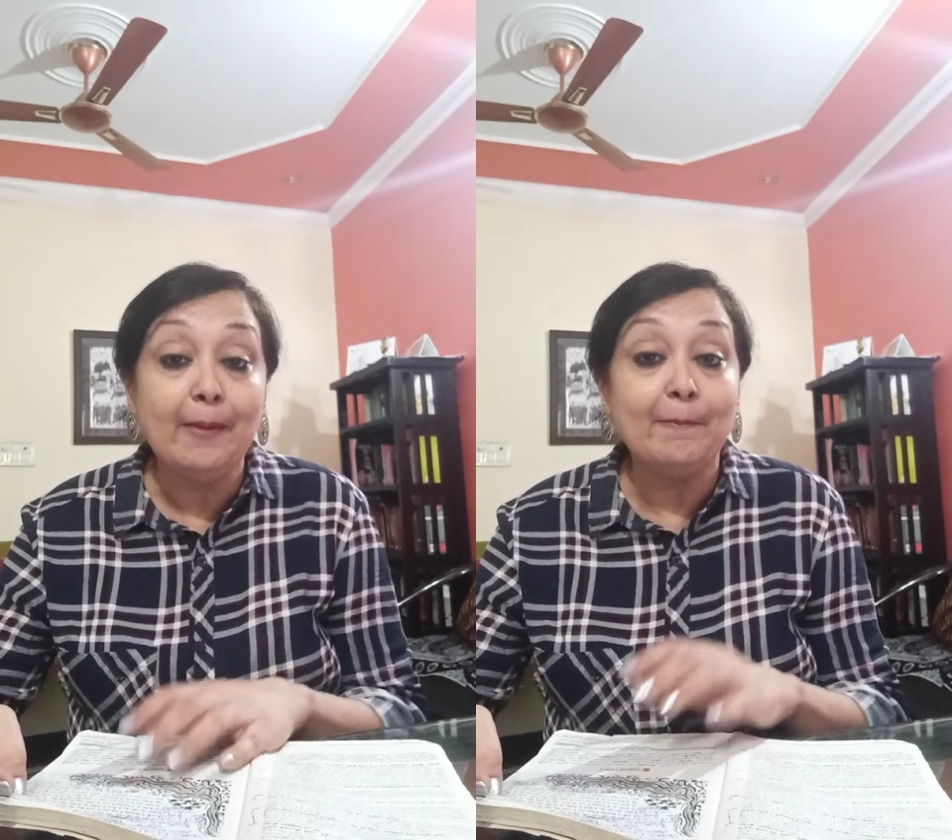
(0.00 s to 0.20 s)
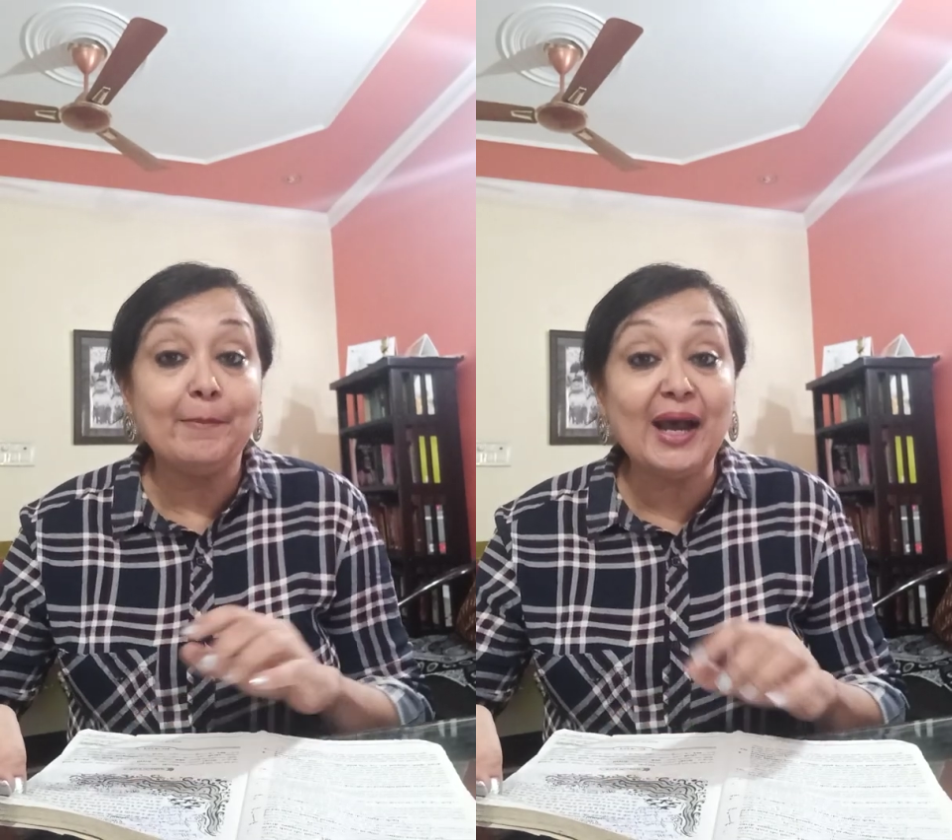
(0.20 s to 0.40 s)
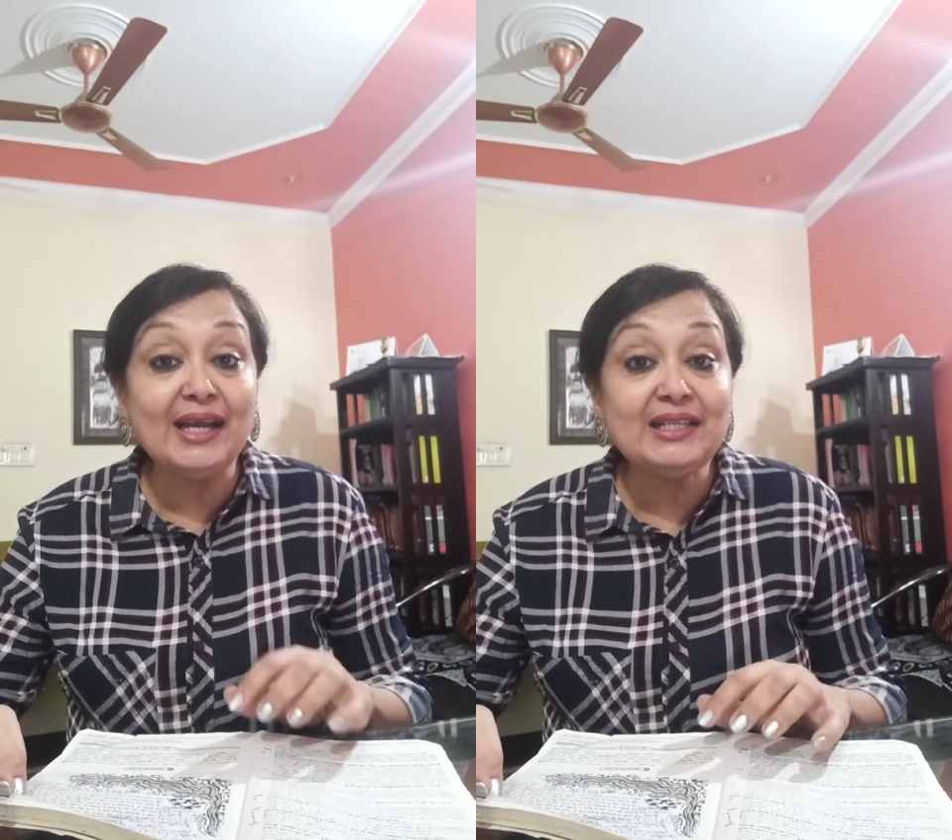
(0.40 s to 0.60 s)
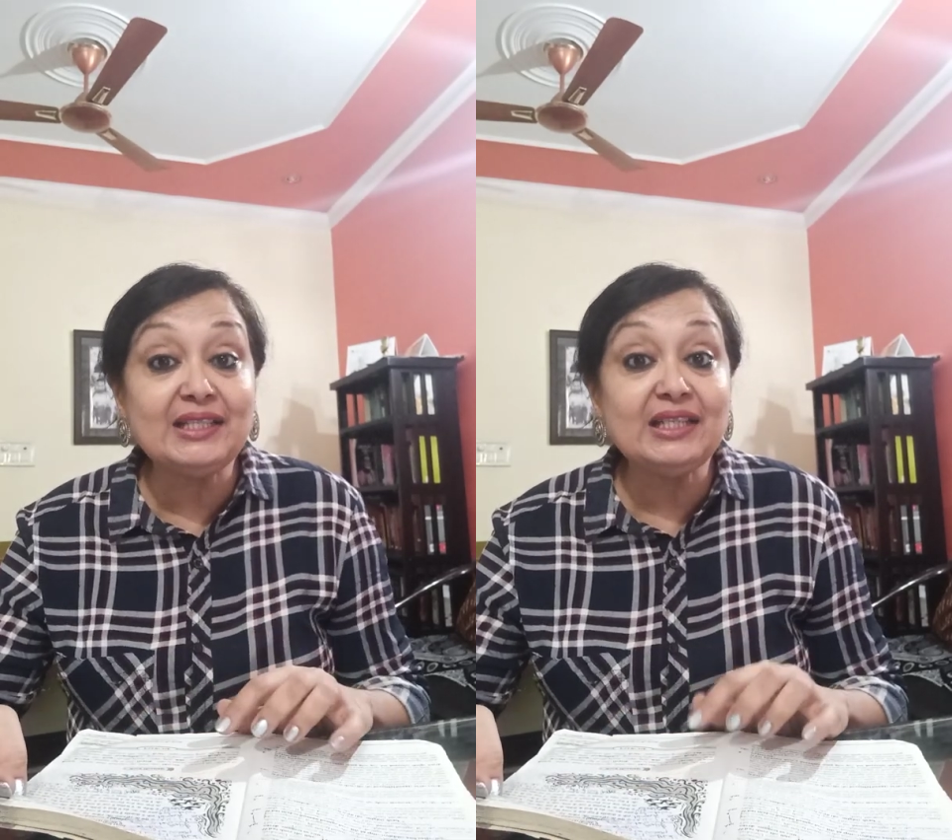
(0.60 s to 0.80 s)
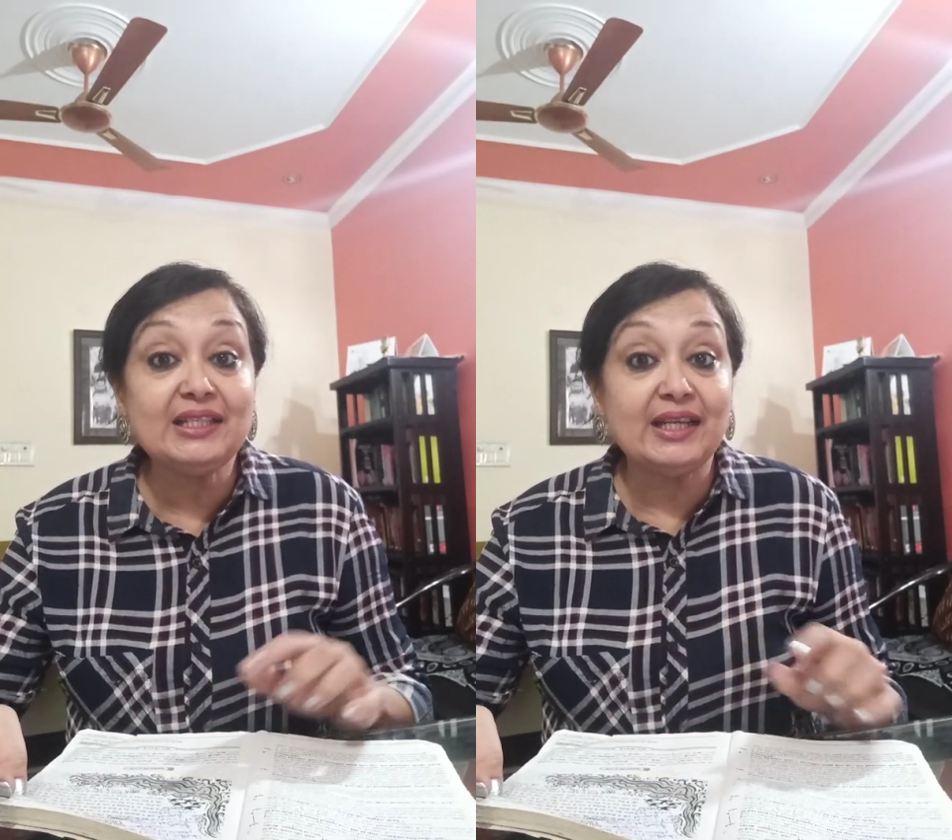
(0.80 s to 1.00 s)

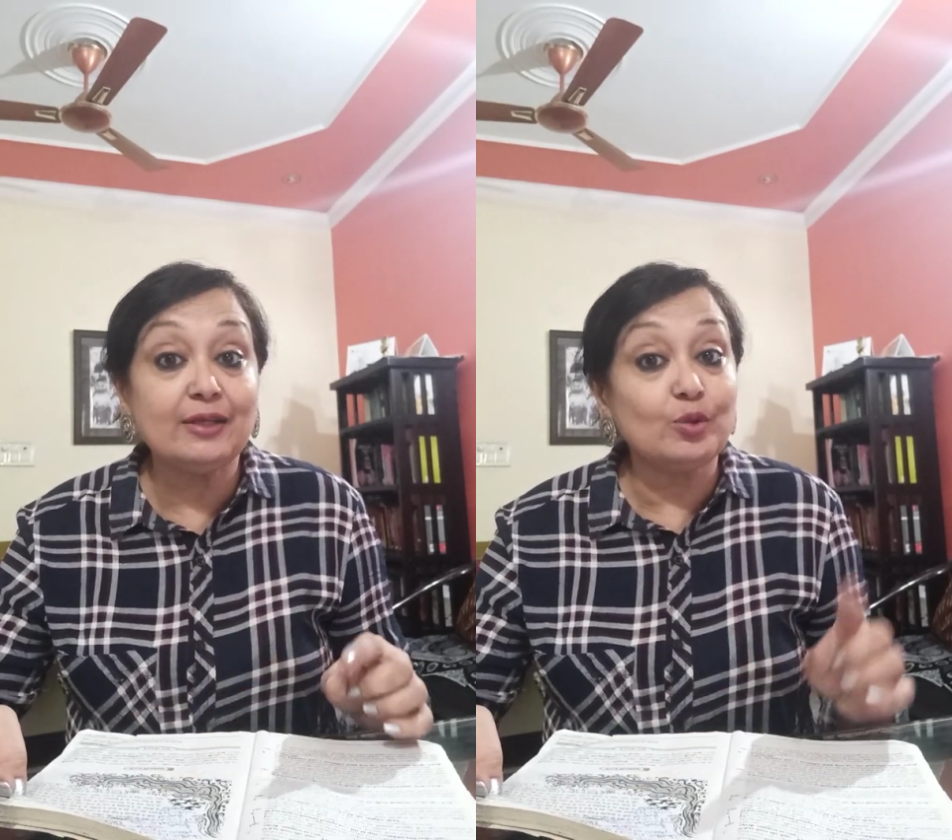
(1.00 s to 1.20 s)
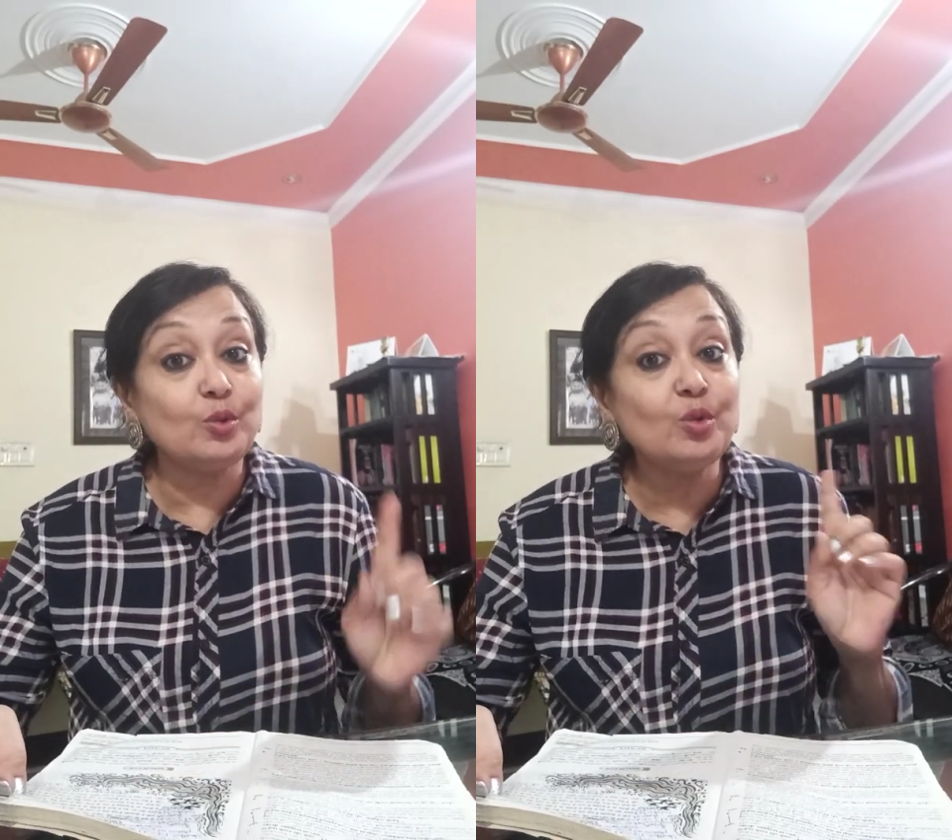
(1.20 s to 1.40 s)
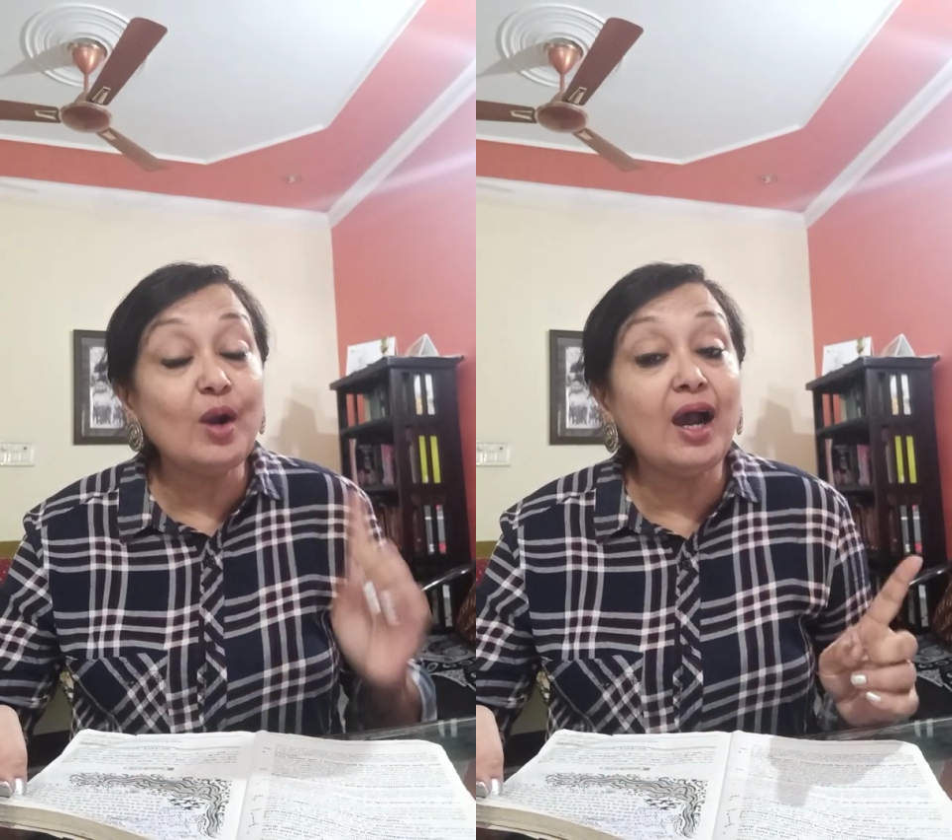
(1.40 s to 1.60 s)
Mighty dead. Who